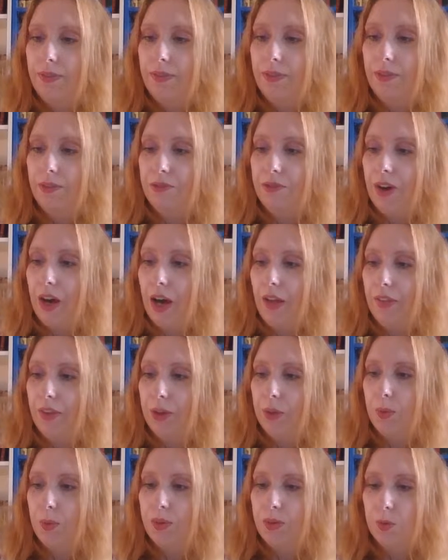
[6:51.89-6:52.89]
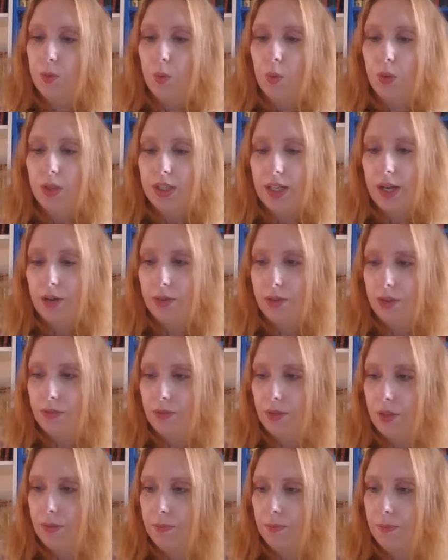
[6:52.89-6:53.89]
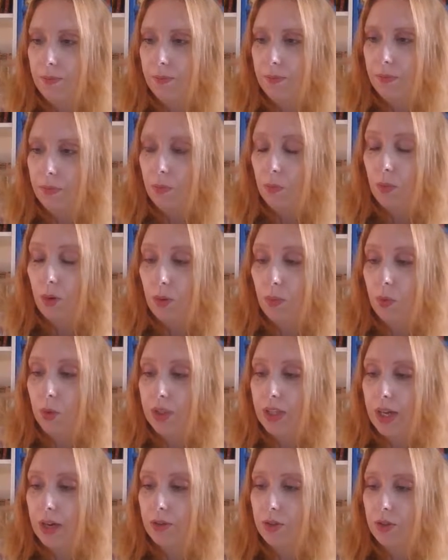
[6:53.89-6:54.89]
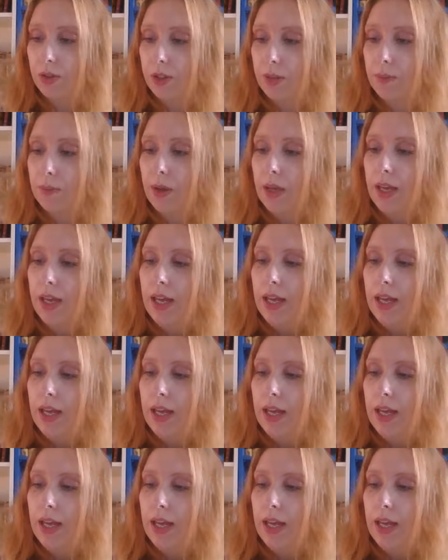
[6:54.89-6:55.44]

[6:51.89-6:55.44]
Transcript: the father who has walked out on them.